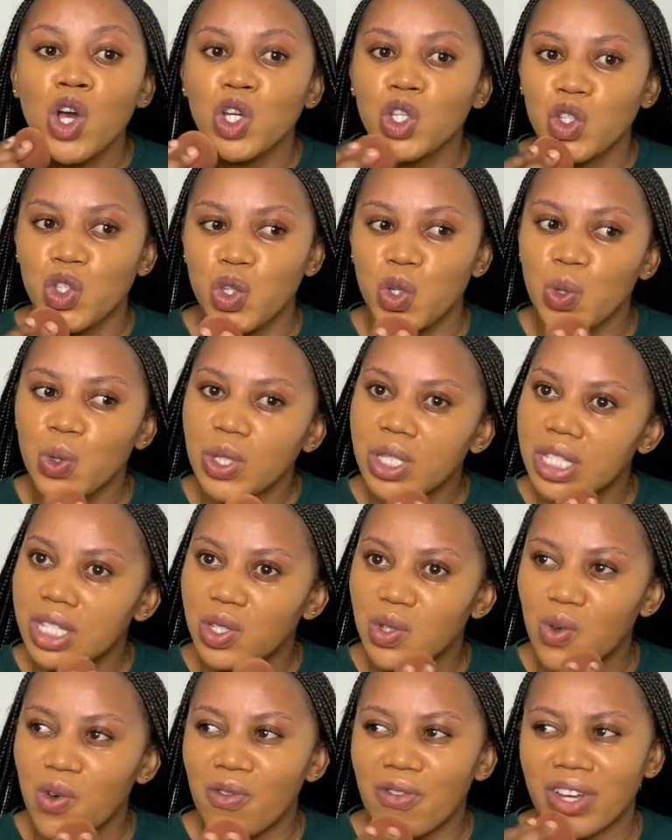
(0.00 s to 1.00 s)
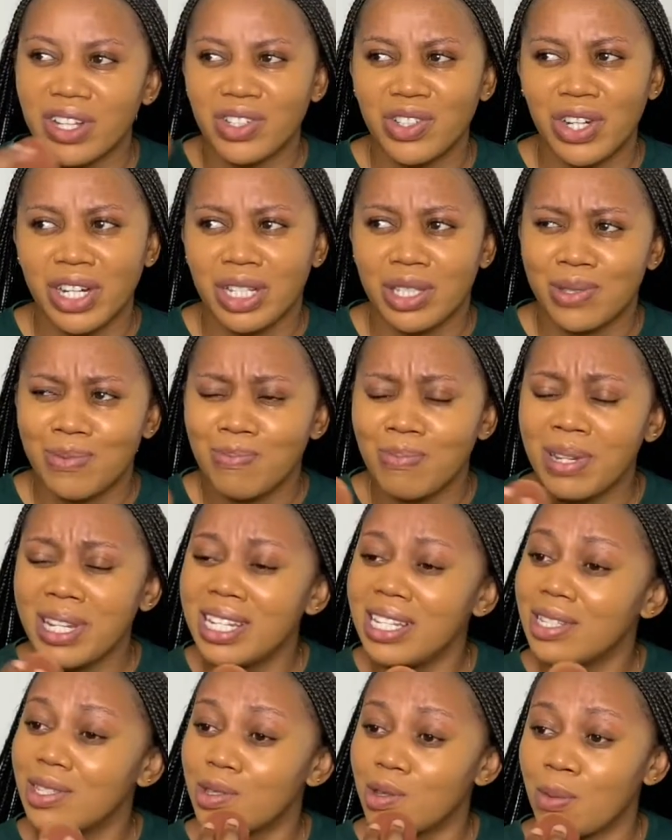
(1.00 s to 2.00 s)
Choose it over trying to
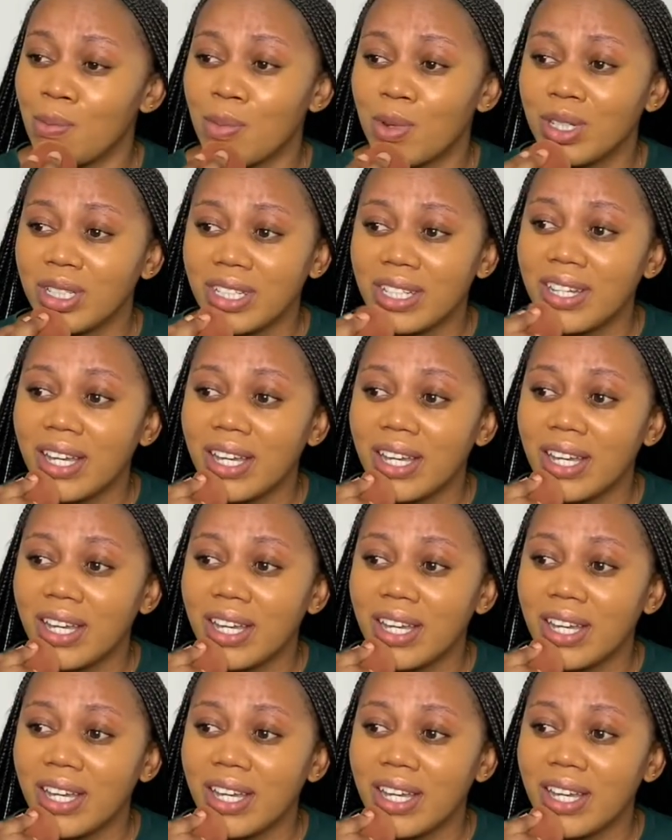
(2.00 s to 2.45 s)
please somebody